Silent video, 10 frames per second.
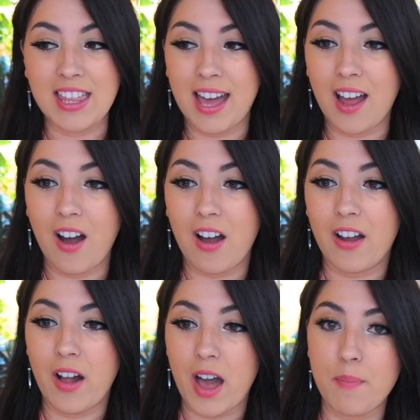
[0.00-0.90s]
that
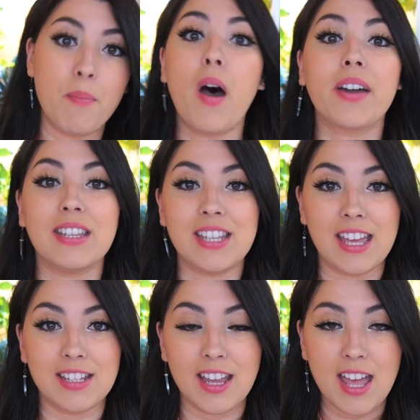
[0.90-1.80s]
are
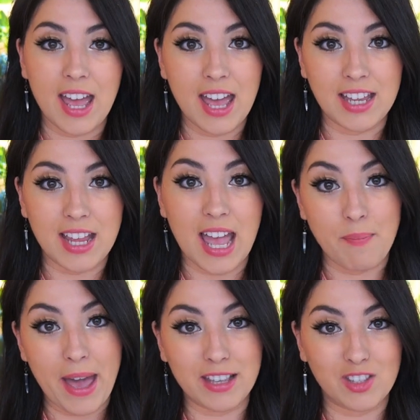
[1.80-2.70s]
marketed in
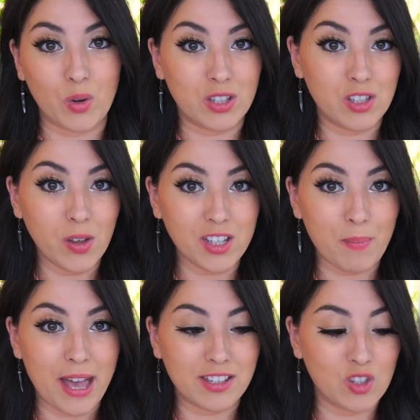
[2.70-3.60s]
a pet store and sold in
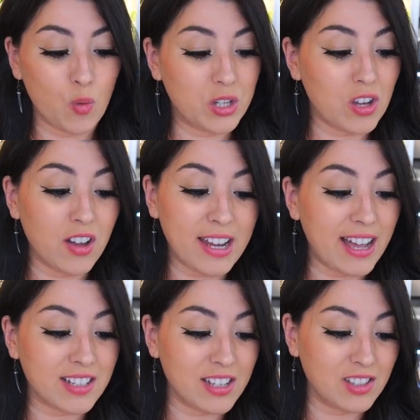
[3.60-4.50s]
a pet store, which aren't
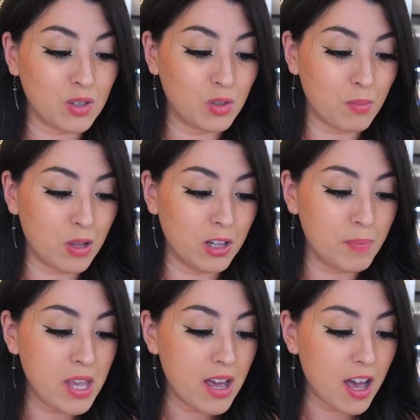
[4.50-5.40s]
actually suitable.